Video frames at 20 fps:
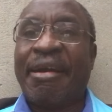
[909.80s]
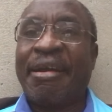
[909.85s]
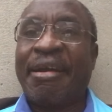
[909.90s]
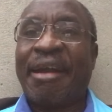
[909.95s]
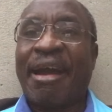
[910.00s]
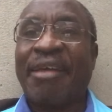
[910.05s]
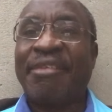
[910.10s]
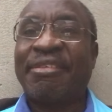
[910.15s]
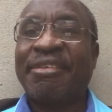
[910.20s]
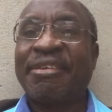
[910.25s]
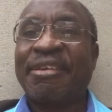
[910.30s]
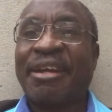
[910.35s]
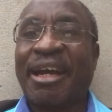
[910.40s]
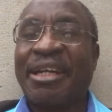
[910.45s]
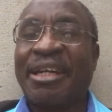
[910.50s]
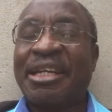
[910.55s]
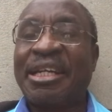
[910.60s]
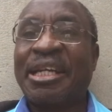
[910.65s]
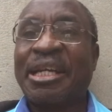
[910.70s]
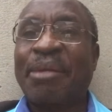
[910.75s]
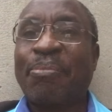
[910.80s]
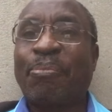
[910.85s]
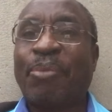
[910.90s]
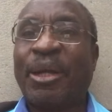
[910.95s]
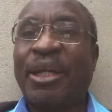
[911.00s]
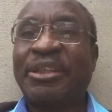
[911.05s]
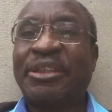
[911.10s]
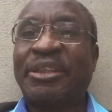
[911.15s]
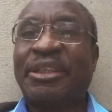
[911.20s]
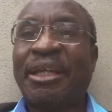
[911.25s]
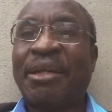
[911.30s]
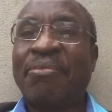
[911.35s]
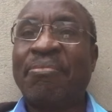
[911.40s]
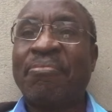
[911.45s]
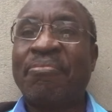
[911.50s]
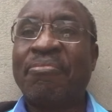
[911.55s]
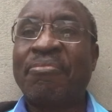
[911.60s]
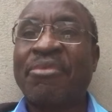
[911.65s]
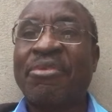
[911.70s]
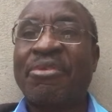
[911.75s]
Nothing can replace them.
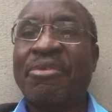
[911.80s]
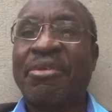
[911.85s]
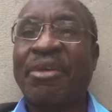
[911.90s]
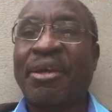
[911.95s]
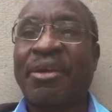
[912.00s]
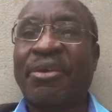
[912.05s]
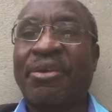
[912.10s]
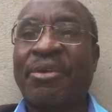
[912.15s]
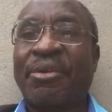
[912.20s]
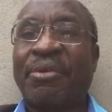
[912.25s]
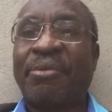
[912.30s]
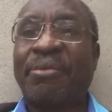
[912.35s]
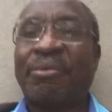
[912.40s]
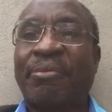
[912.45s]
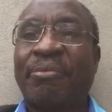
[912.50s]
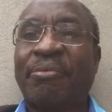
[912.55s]
Thank you.